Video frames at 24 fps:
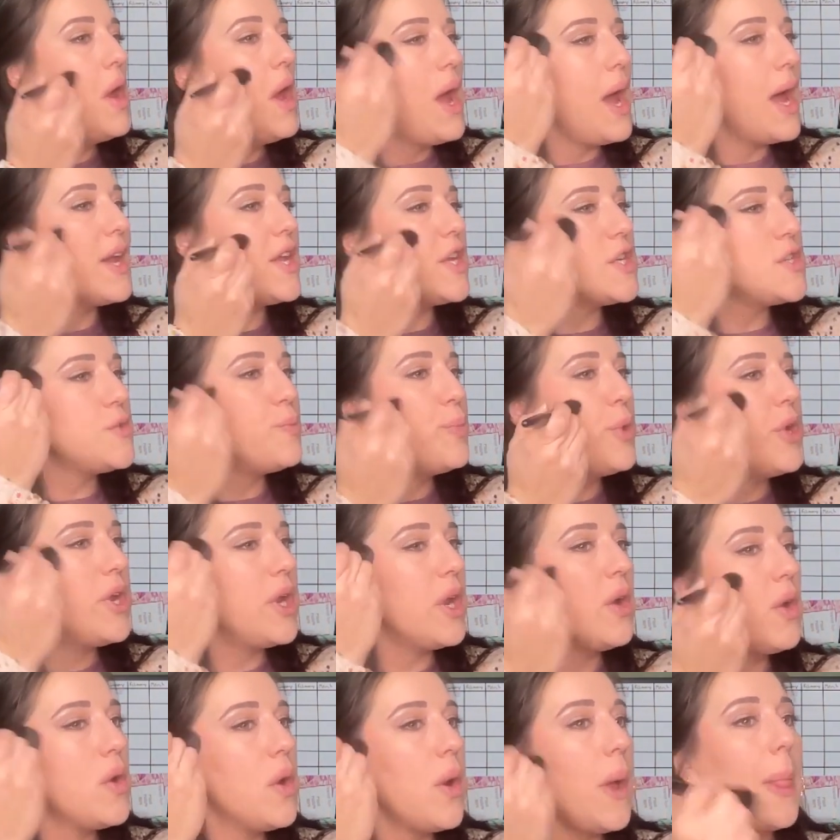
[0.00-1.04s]
I just put it
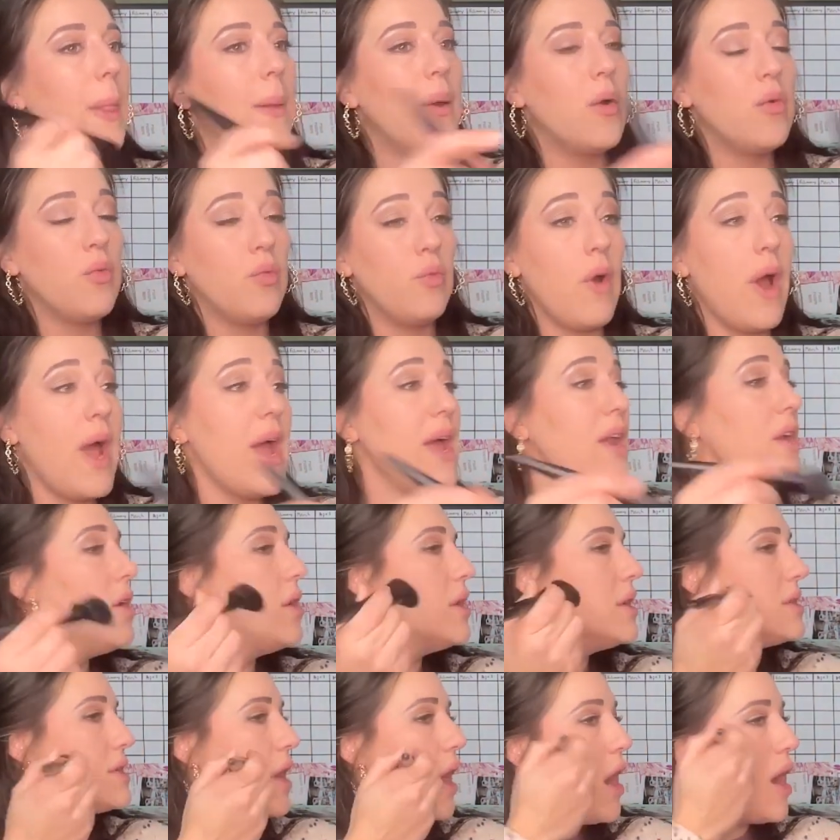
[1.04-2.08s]
right
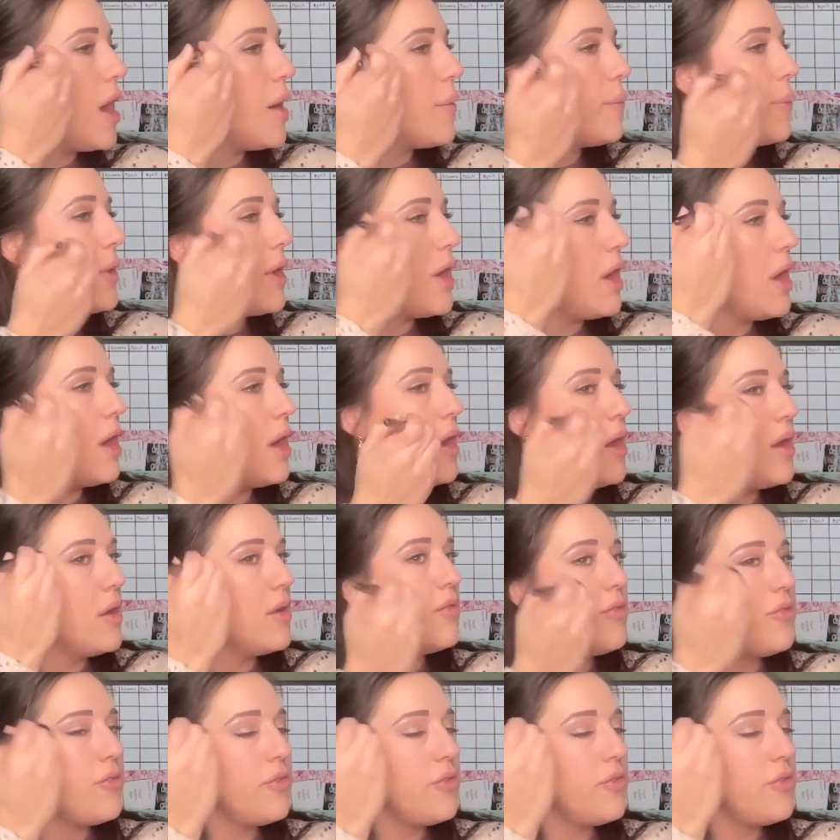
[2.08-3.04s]
on top of